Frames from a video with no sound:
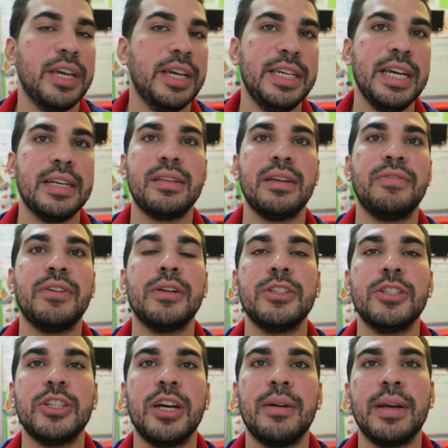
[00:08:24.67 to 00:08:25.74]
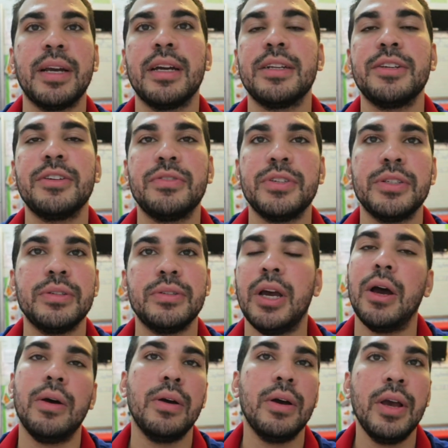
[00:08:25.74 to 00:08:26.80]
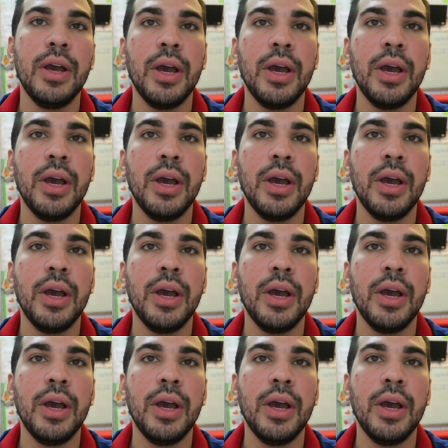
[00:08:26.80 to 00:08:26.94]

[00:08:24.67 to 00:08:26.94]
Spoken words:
Okay, yes, I found a job, I got an interview. No.